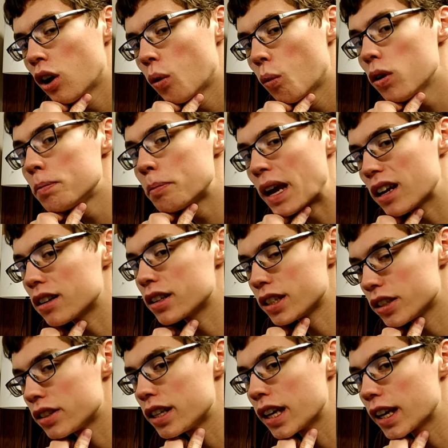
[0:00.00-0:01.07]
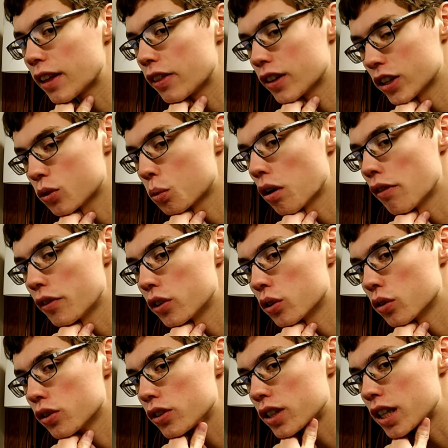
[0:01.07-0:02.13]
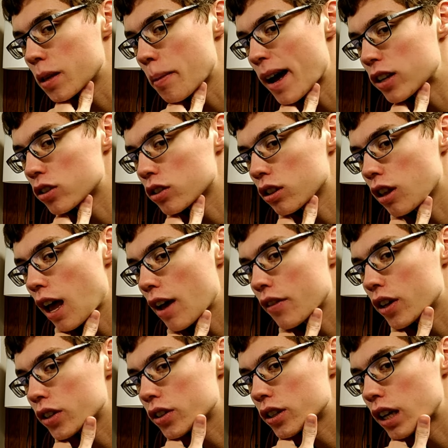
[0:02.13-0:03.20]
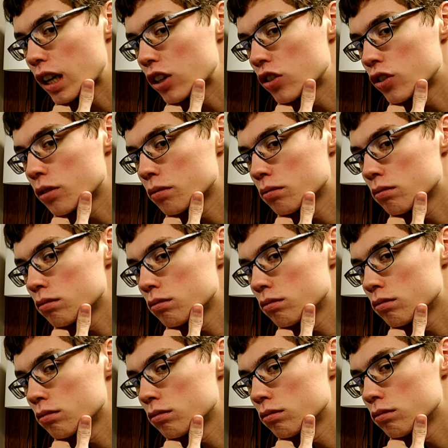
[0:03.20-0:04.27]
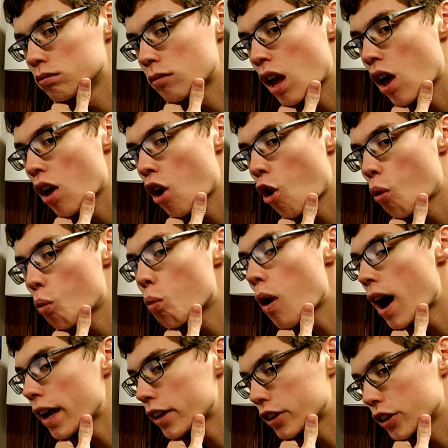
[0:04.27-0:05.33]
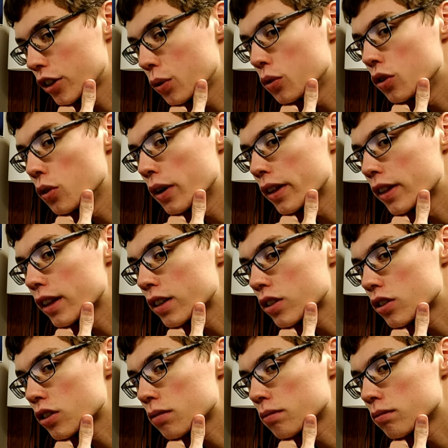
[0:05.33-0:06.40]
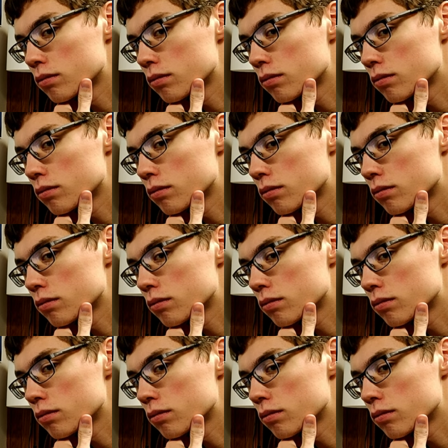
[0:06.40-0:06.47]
What parent is taking their twelve-year-old to see The Bachelor live on stage? Why are you doing this?